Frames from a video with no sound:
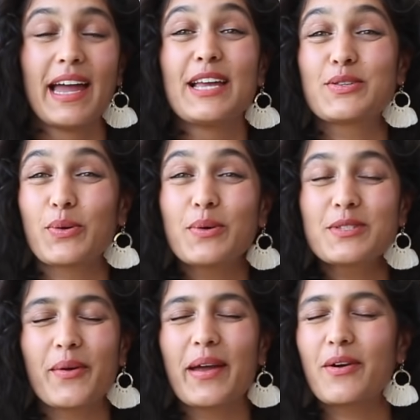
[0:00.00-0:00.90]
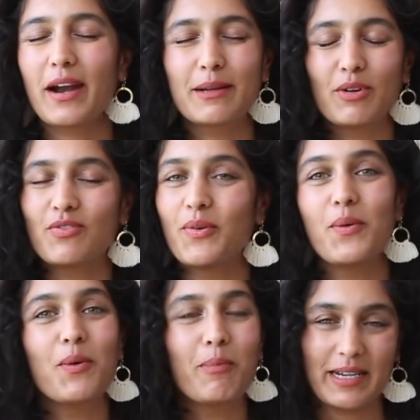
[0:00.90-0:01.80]
It's also incredible for
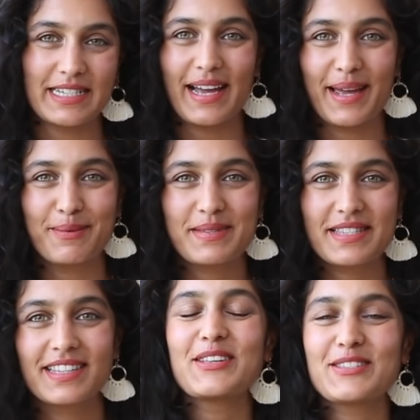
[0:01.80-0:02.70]
all body types.